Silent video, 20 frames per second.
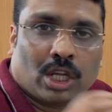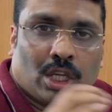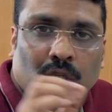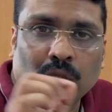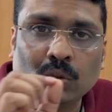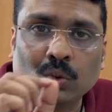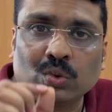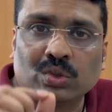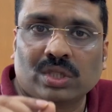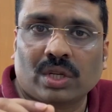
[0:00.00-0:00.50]

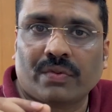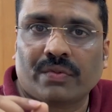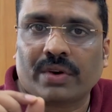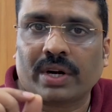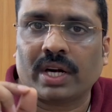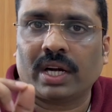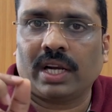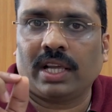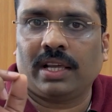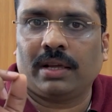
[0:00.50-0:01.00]

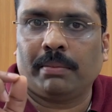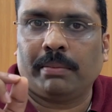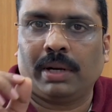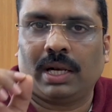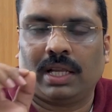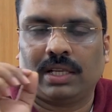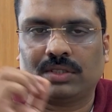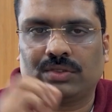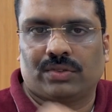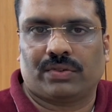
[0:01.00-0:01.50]
user-friendly
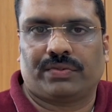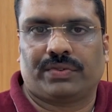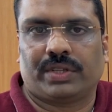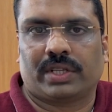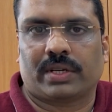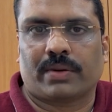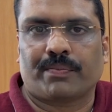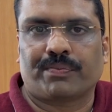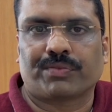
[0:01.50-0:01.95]
billing software.